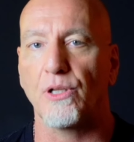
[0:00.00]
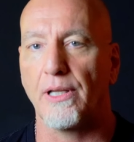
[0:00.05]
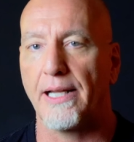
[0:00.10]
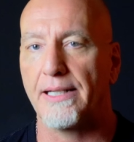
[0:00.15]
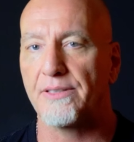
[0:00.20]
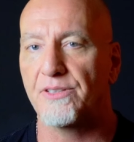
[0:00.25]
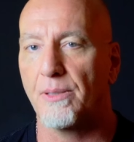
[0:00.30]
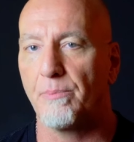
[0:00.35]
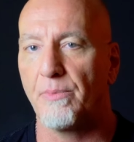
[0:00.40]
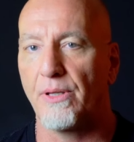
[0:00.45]
to
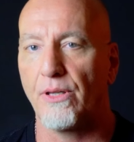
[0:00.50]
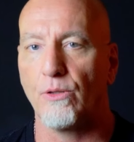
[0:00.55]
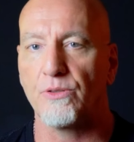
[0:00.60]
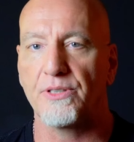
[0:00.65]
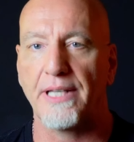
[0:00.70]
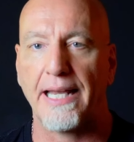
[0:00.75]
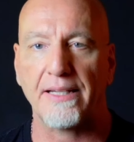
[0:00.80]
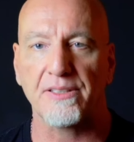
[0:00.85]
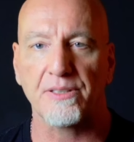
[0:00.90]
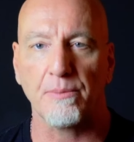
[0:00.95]
let some of
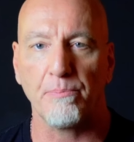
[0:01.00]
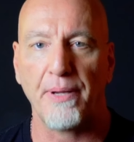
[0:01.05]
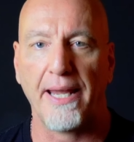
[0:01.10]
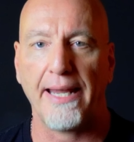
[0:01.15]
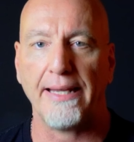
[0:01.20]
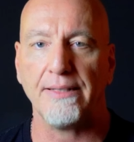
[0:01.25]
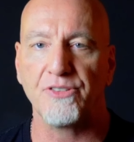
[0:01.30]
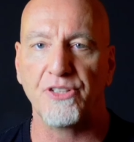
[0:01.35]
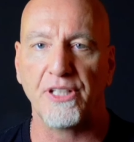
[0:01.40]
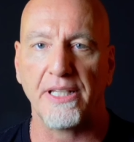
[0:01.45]
those aches and
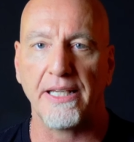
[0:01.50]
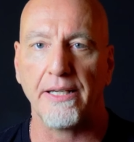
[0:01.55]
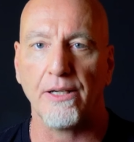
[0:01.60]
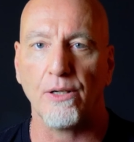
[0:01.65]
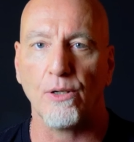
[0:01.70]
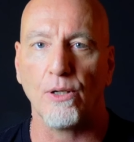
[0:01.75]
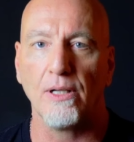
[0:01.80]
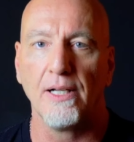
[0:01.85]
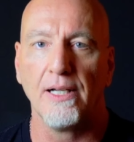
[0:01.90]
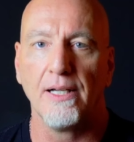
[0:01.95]
pains
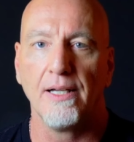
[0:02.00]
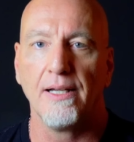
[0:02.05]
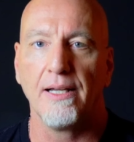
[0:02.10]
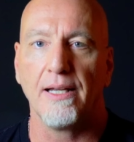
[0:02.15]
heal,